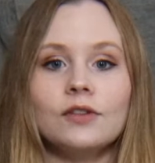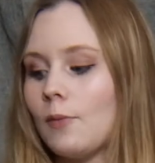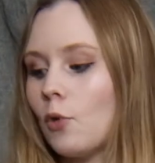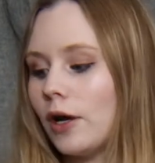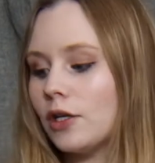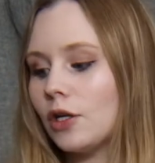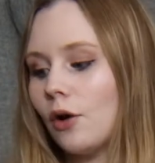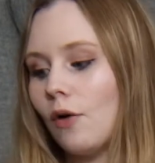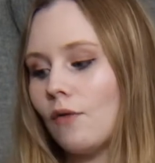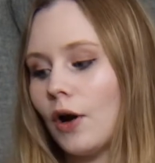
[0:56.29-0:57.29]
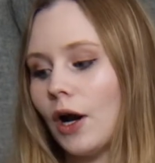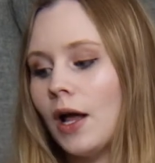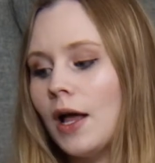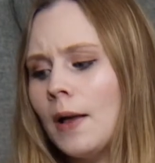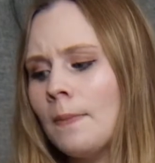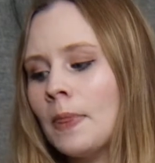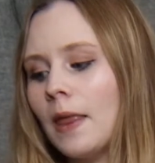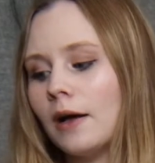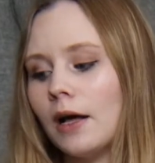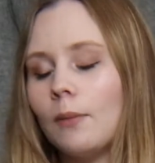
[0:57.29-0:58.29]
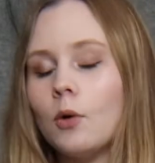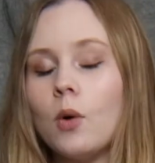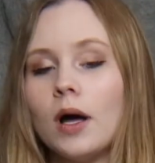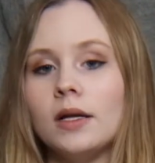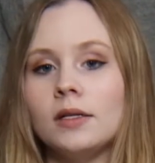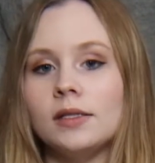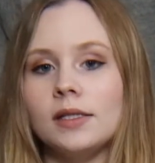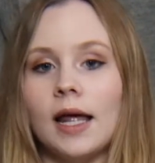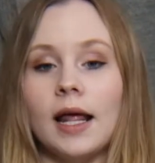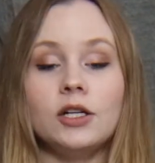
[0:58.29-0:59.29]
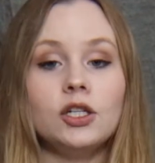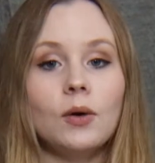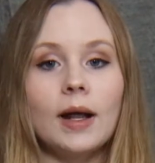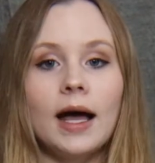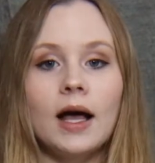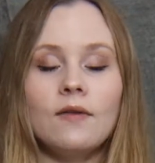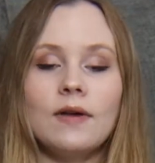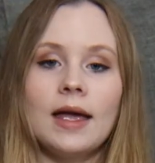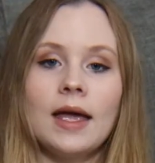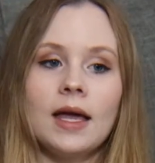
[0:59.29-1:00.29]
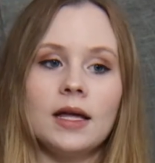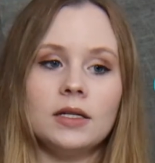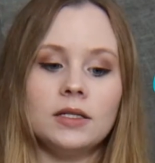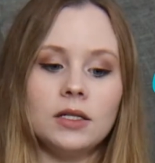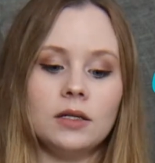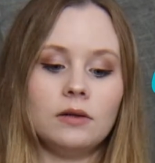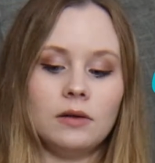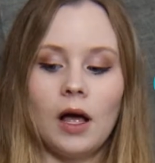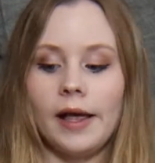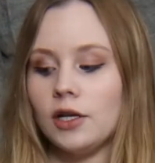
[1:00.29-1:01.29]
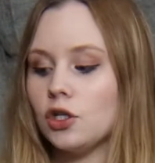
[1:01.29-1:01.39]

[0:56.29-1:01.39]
I'm going to go over a couple ones that I don't have and I can